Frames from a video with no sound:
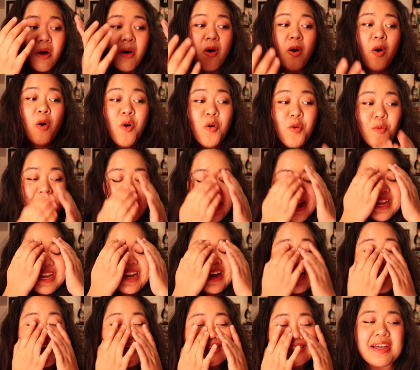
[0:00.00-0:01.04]
Oh my
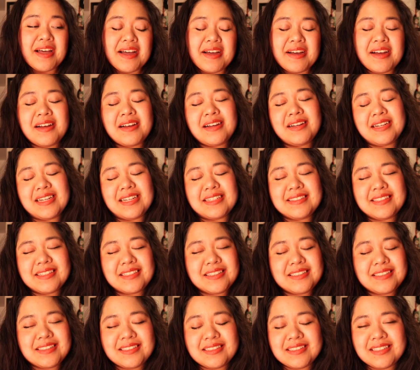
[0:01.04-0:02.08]
god, I think
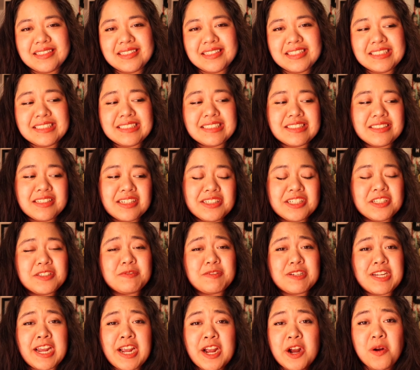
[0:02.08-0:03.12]
this is such a
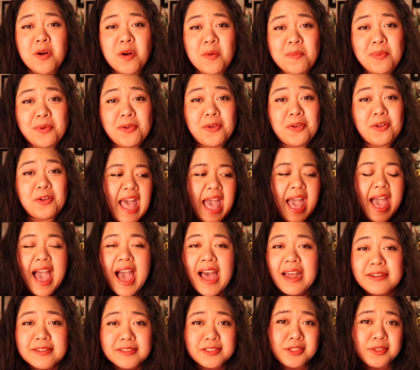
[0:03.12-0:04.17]
terrible
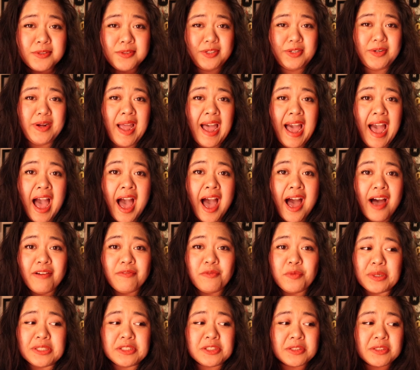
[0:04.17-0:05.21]
attitude to
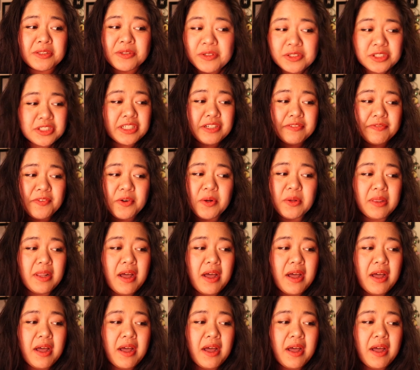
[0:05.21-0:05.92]
have when searching for